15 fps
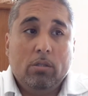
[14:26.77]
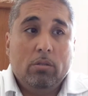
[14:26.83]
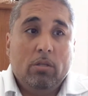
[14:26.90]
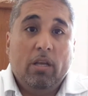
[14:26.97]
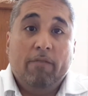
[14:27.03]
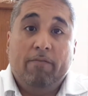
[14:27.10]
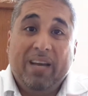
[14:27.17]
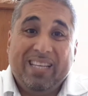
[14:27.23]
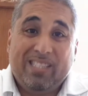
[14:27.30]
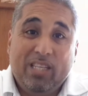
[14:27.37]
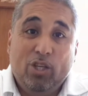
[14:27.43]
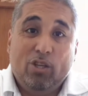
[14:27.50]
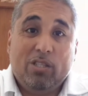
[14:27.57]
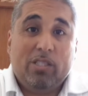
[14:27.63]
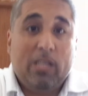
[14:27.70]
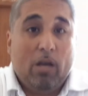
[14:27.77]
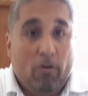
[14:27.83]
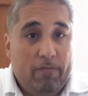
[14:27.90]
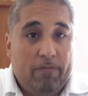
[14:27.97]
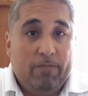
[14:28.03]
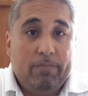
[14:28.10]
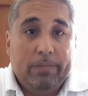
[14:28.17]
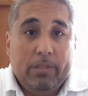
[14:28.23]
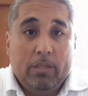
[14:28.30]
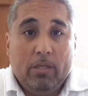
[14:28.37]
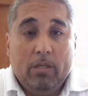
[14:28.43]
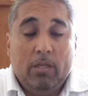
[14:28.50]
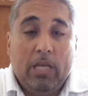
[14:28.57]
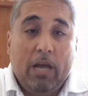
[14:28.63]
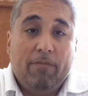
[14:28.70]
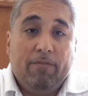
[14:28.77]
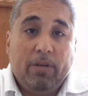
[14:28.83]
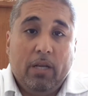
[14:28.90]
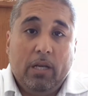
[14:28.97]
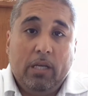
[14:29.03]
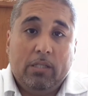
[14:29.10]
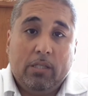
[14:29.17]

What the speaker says: invest in yourself. Definitely.